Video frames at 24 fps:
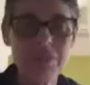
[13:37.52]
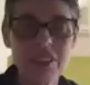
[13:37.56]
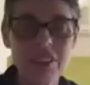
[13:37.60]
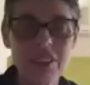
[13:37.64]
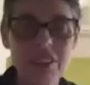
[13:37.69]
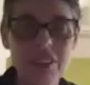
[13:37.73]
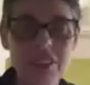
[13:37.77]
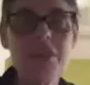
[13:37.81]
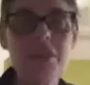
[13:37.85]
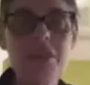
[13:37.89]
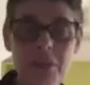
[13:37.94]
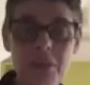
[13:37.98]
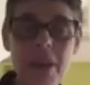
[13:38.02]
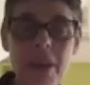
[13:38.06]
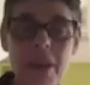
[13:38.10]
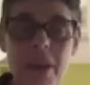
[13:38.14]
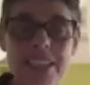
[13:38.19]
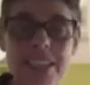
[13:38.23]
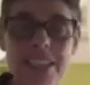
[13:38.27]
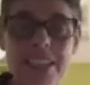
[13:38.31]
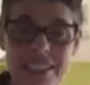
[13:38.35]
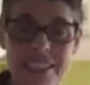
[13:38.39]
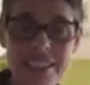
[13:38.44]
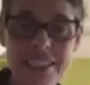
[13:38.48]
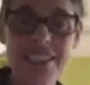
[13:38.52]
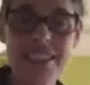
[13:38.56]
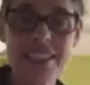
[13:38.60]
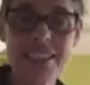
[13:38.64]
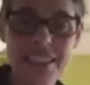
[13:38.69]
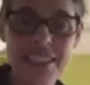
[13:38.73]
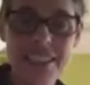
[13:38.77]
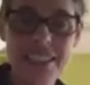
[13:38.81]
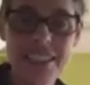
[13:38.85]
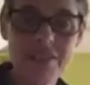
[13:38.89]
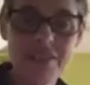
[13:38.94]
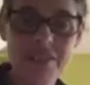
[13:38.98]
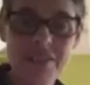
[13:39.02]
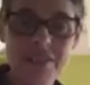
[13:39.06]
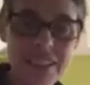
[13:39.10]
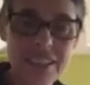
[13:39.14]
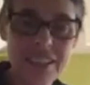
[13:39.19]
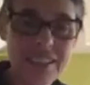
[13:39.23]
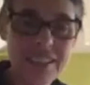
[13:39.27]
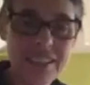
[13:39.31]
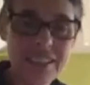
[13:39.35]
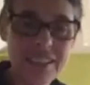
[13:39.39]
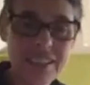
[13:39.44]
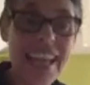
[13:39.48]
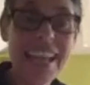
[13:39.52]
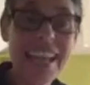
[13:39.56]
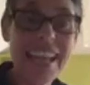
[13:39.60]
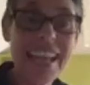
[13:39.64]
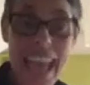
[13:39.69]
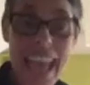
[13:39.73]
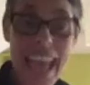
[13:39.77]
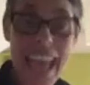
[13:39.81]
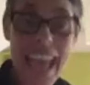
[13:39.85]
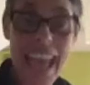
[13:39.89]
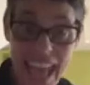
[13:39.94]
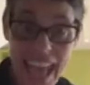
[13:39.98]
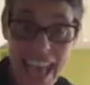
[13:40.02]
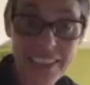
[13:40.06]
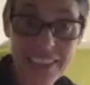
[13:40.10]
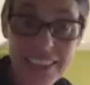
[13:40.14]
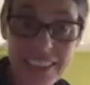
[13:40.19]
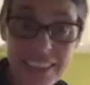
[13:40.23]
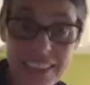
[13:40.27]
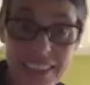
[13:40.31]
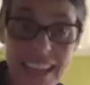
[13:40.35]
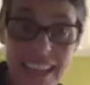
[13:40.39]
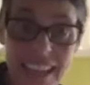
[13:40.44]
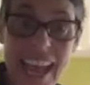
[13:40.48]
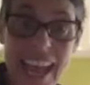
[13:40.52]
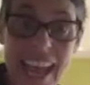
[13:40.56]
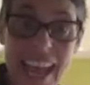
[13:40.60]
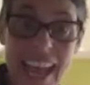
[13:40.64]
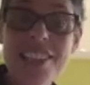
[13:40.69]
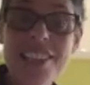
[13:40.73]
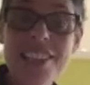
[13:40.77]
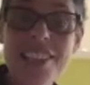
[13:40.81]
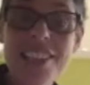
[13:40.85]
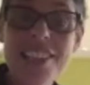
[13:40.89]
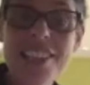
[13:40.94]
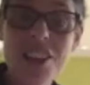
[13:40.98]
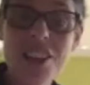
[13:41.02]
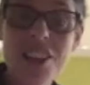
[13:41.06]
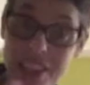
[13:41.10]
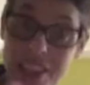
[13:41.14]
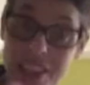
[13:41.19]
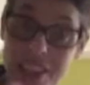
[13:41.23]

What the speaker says: the basis is that they can, and so